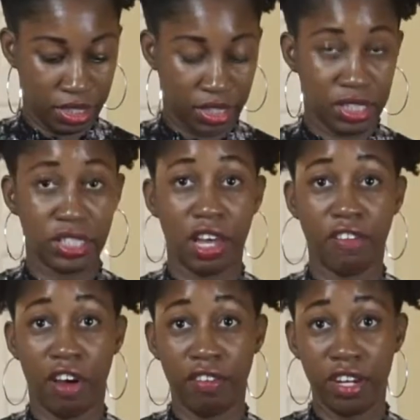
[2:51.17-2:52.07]
since I've
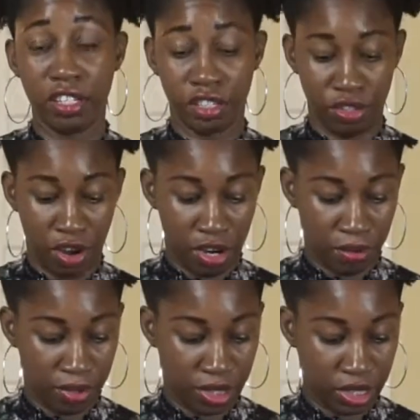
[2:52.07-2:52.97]
already started
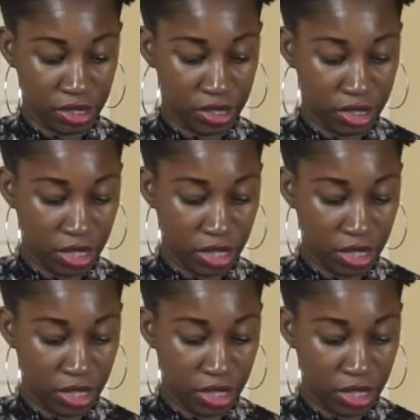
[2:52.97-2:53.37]
with this,